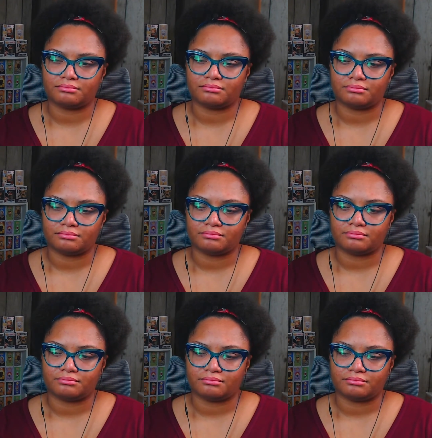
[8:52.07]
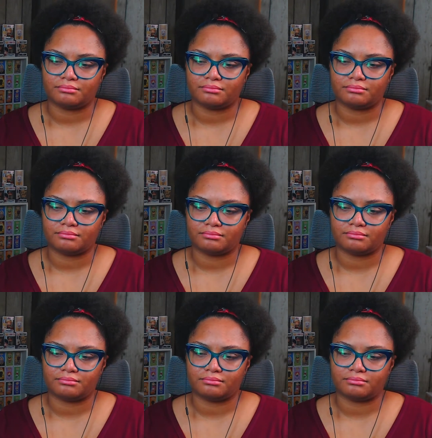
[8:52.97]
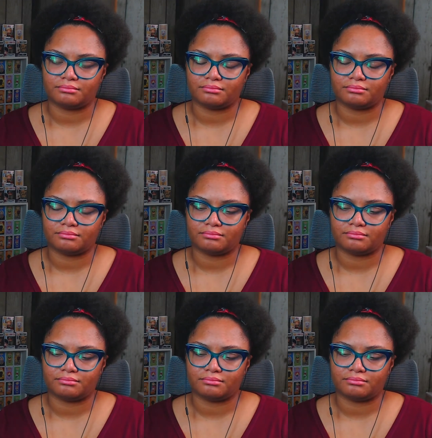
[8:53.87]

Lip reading: Nobody speaks.